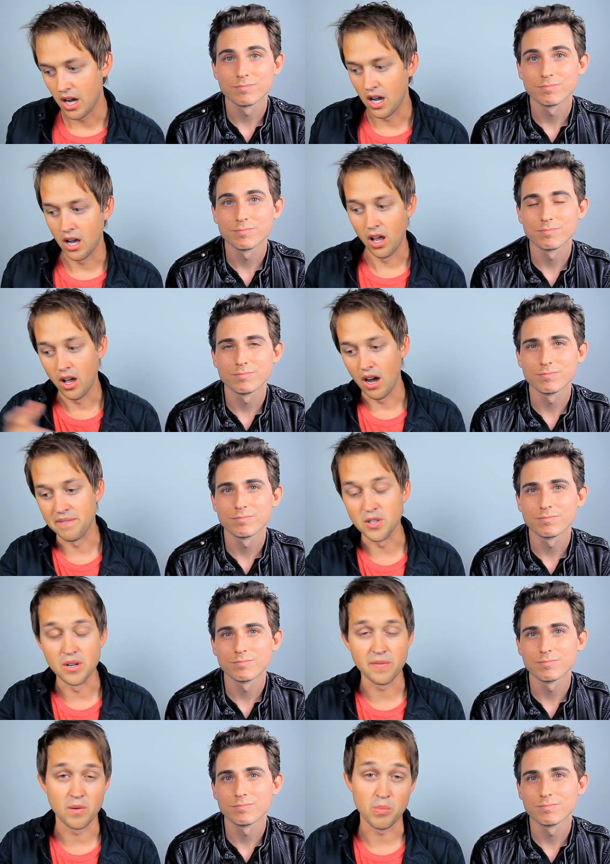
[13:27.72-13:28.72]
Speaker 1: a few
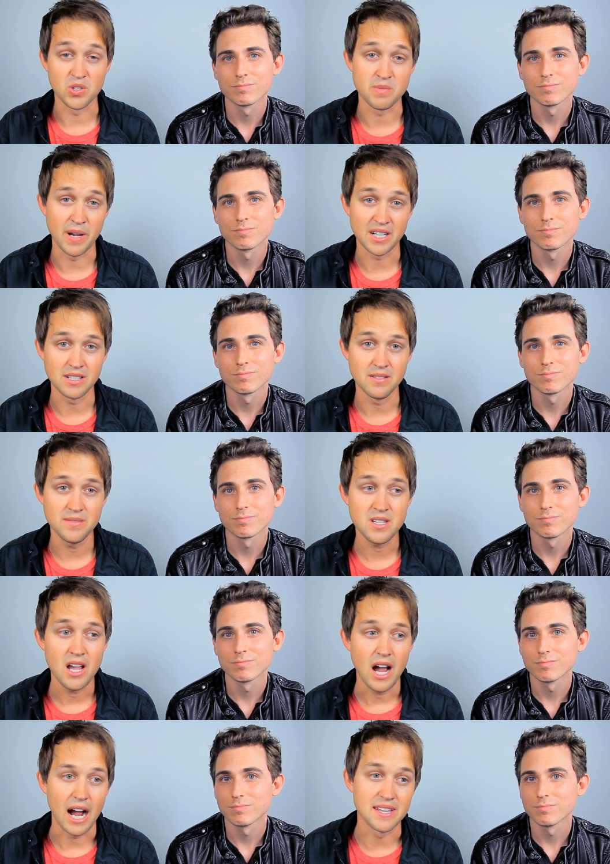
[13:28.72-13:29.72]
different perspectives,
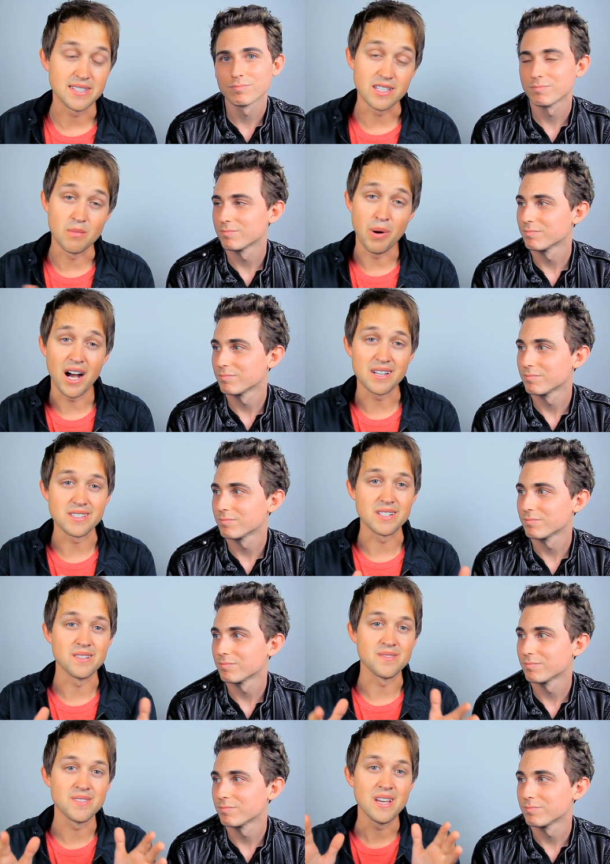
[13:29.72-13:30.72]
I see the
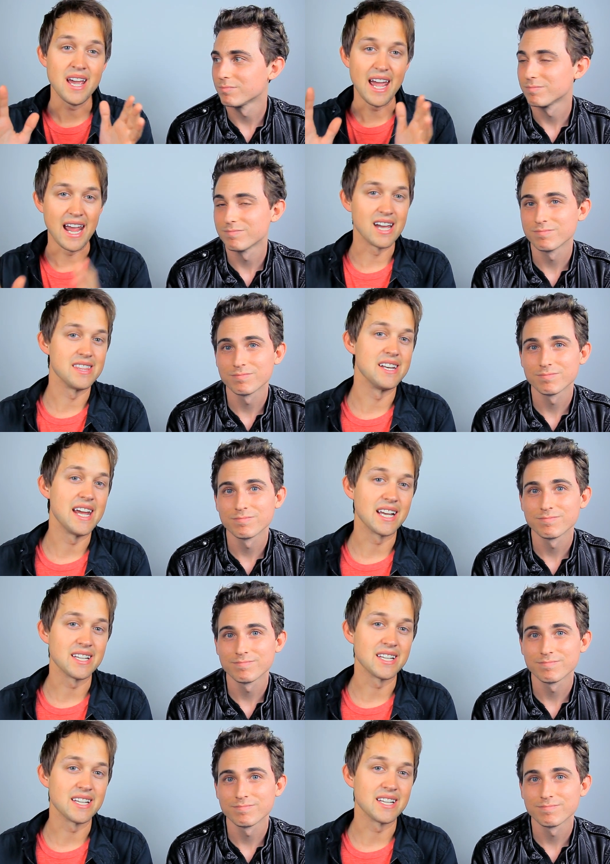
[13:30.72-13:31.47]
positives and the